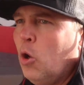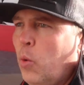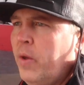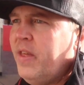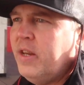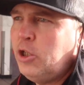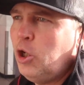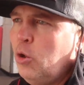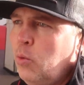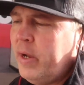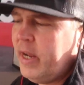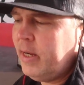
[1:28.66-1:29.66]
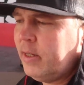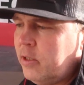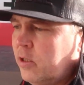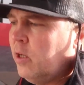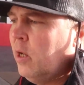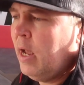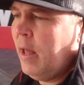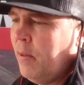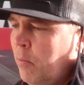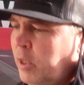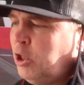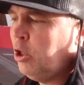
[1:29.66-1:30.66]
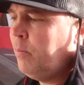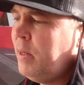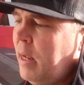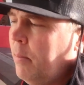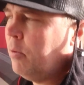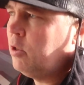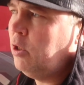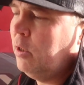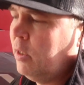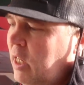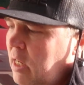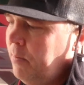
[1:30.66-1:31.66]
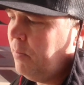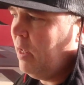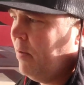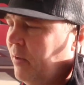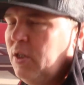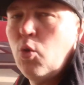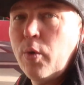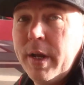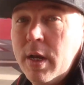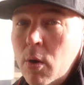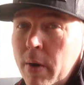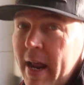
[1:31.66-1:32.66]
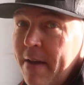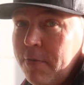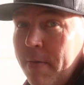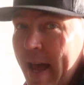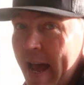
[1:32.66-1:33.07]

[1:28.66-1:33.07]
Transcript: within two weeks, and then we should be able to keep the inventory going after